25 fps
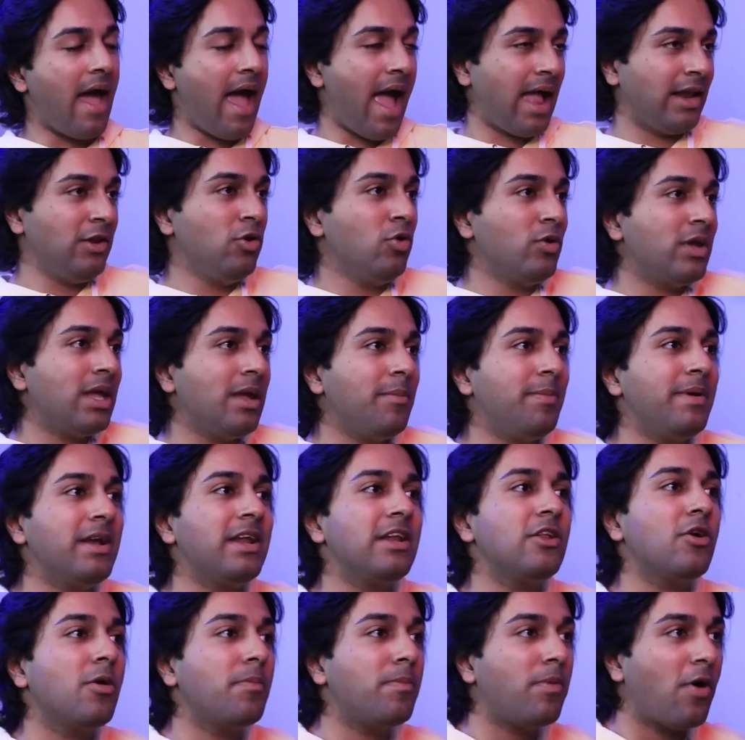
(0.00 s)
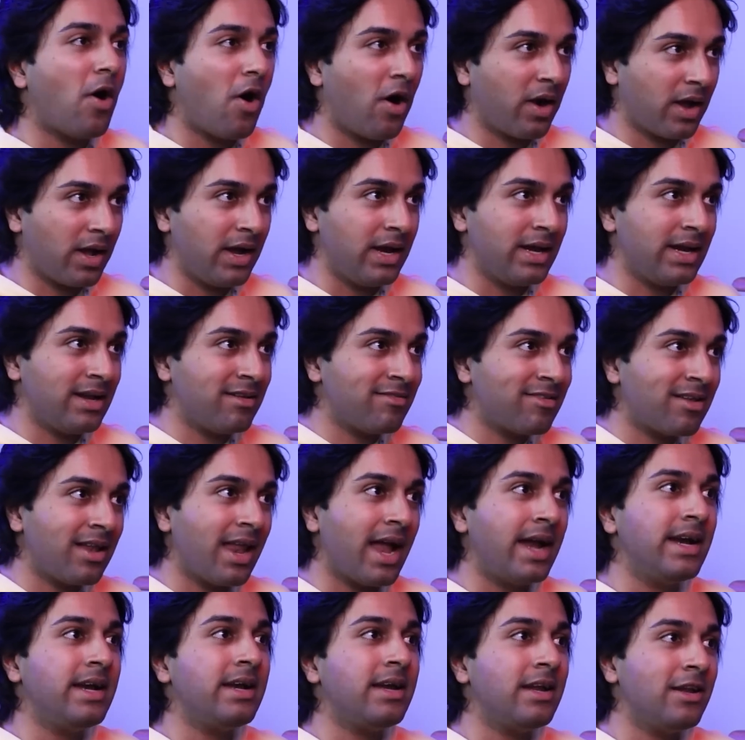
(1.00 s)
and you keep it in your pocket and
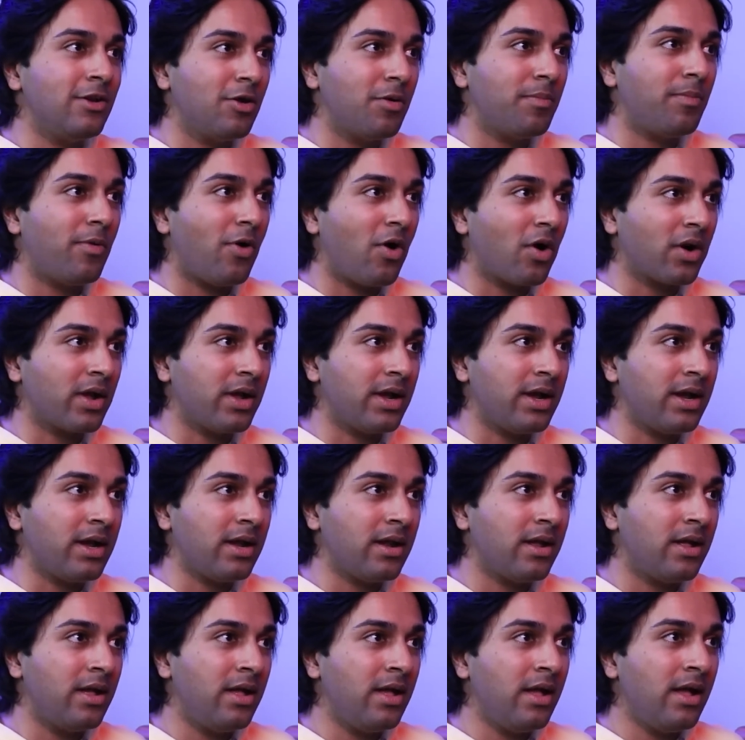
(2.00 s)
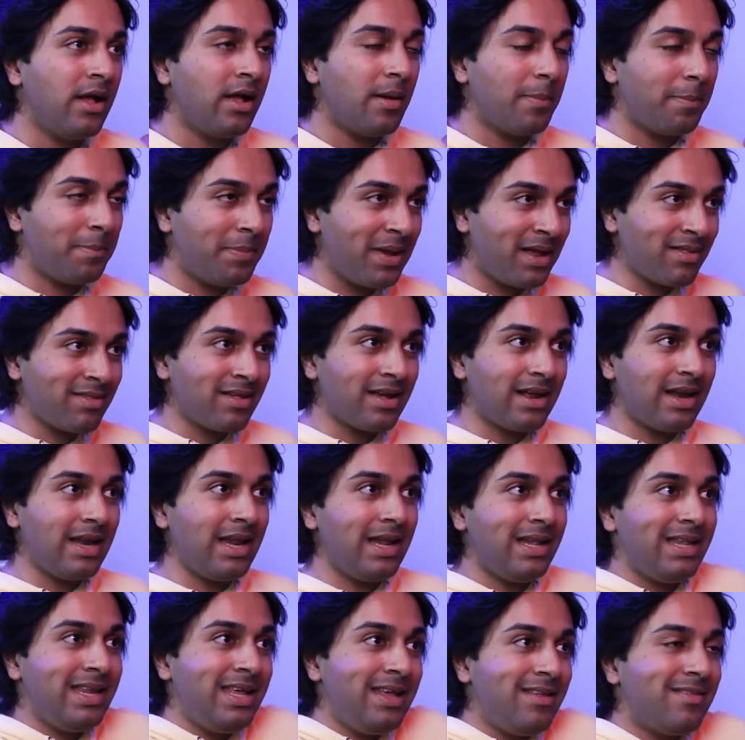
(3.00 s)
slide it in your pocket,
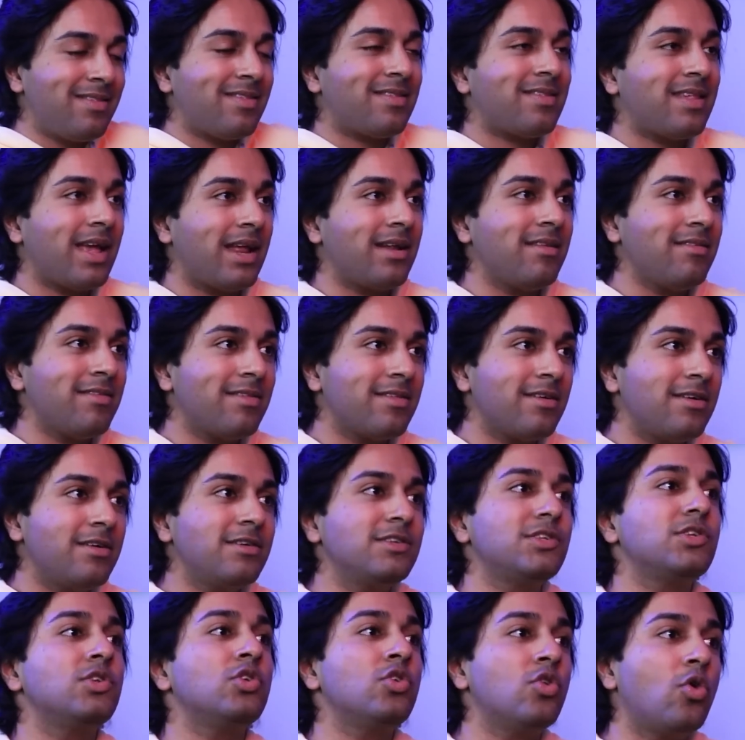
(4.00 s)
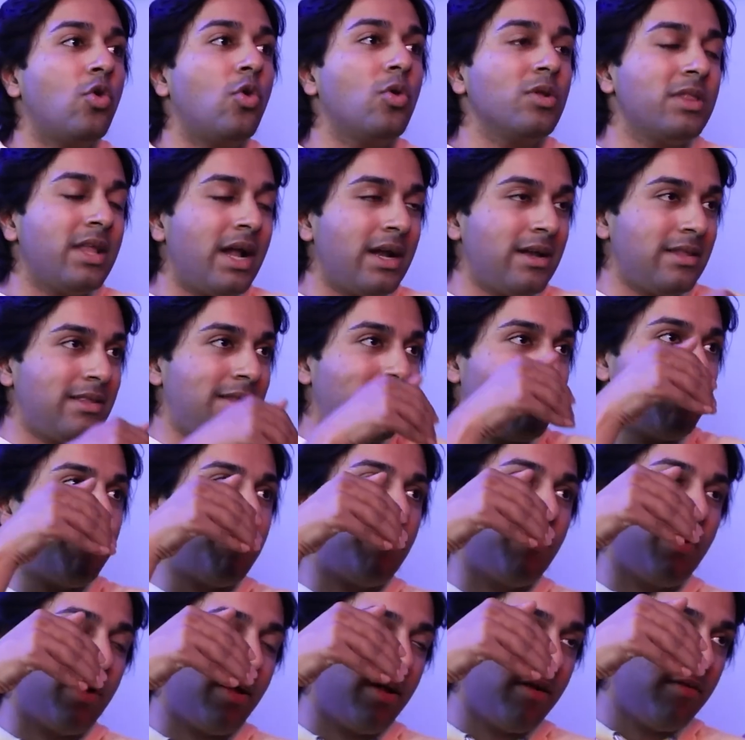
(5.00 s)
basically these sensors know that the
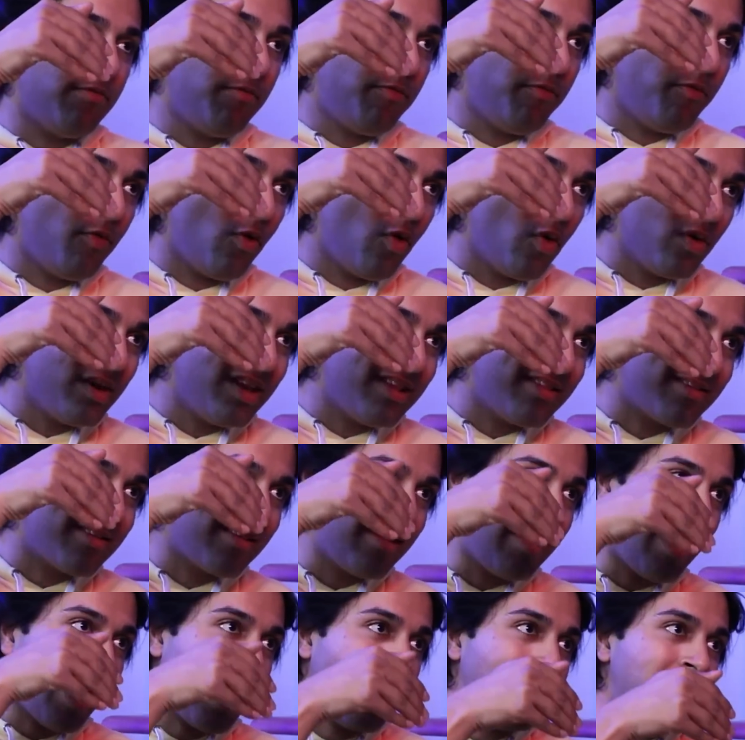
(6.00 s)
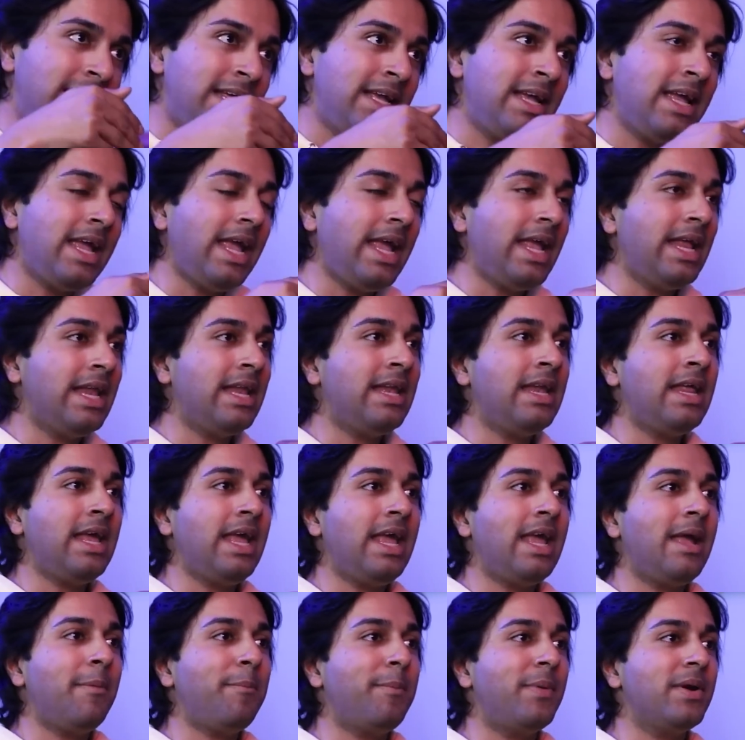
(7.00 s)
phone is sliding in
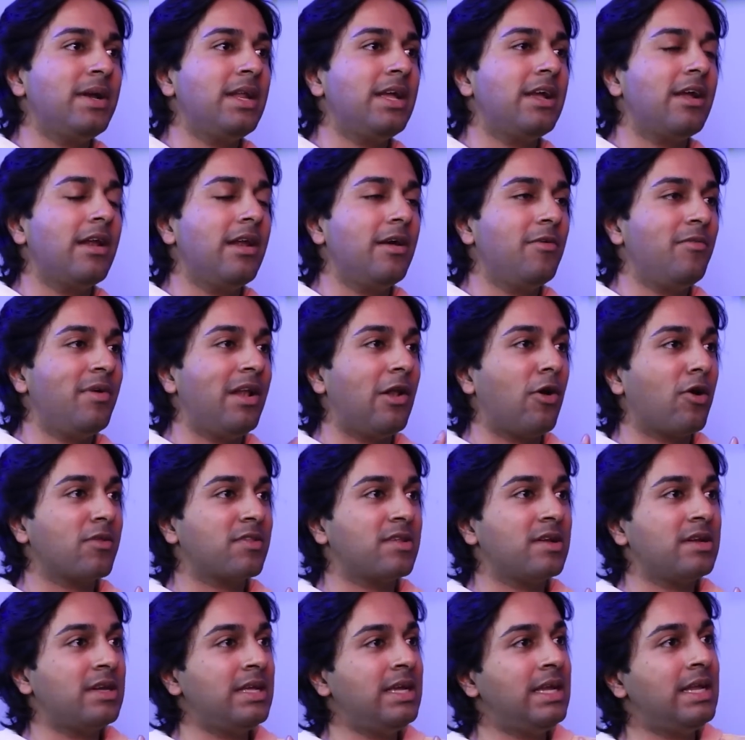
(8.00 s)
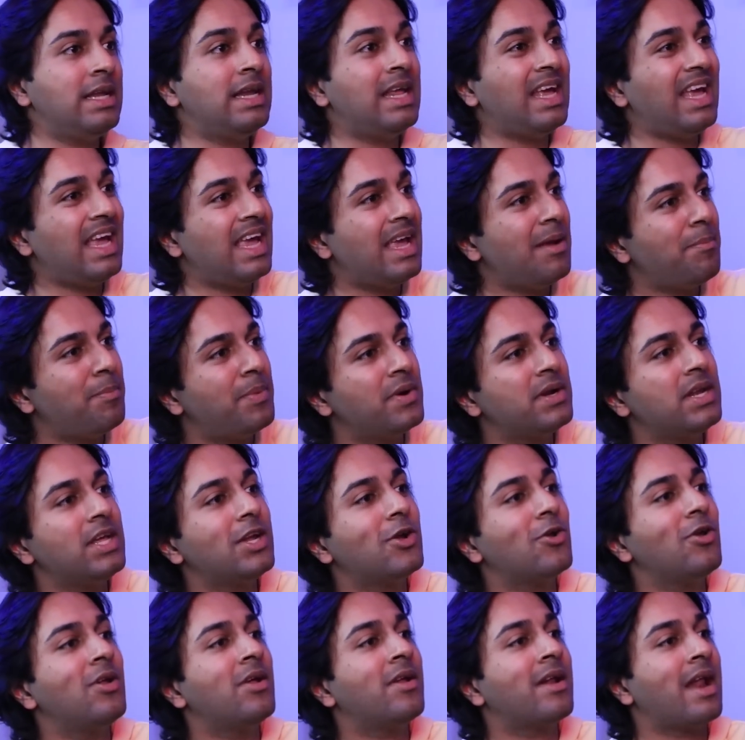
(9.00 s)
a particular velocity, in a
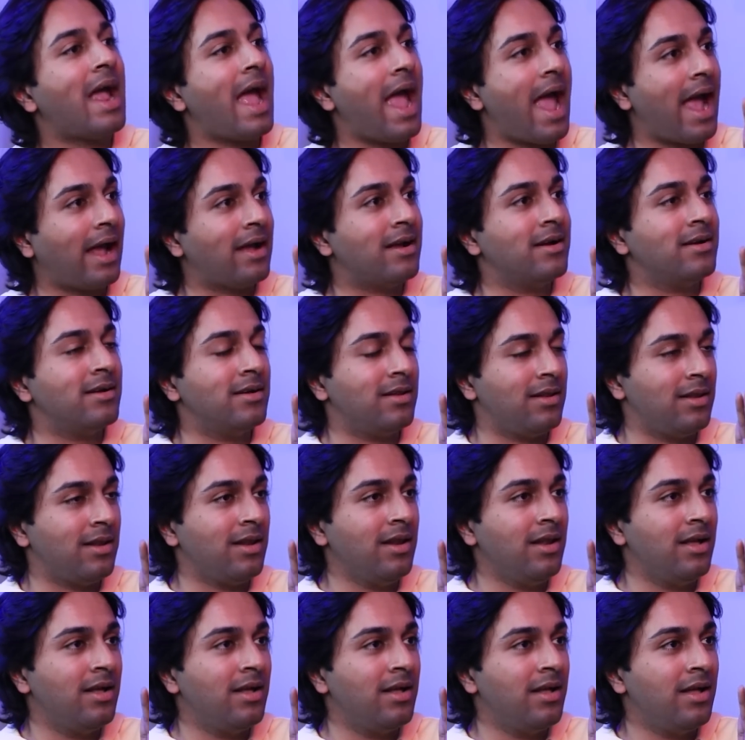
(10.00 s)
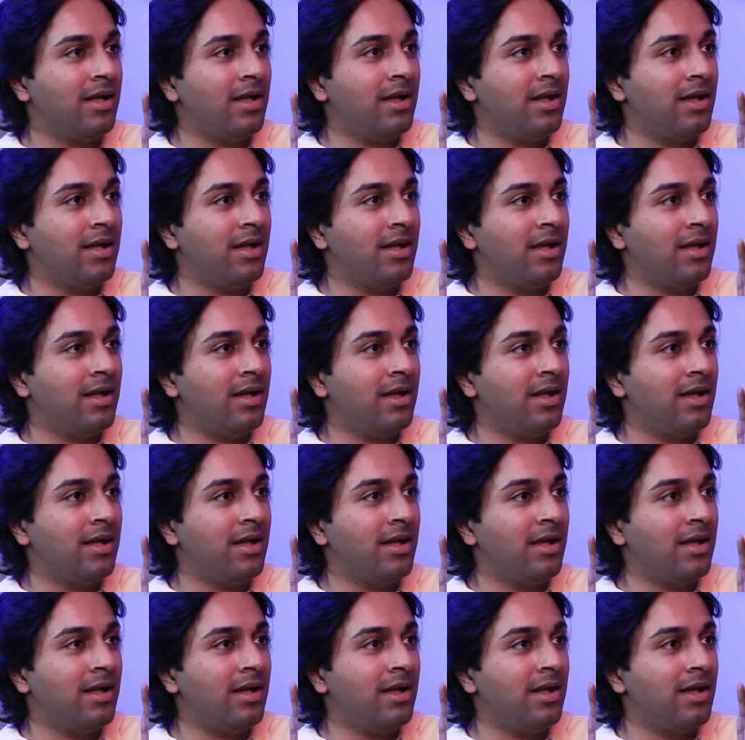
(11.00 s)
particular angle,